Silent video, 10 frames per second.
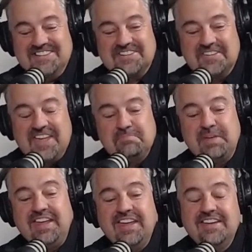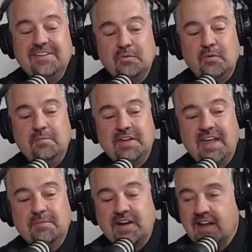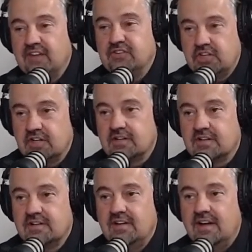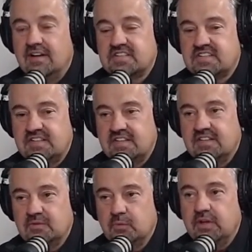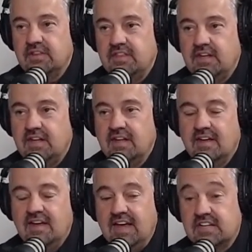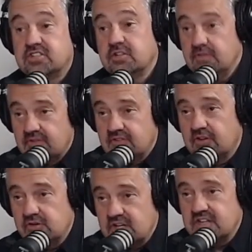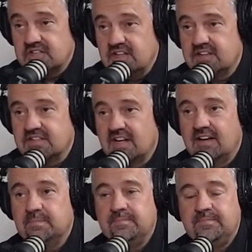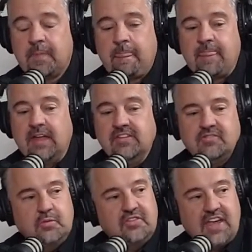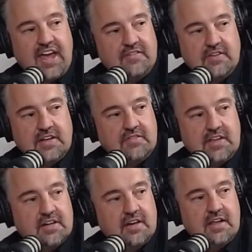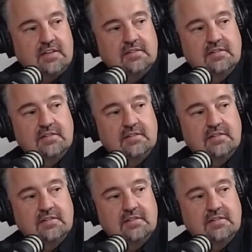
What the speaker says: So that began what became an 11-year stint with the Ex-Students Association at the time, and this was the advent of the internet.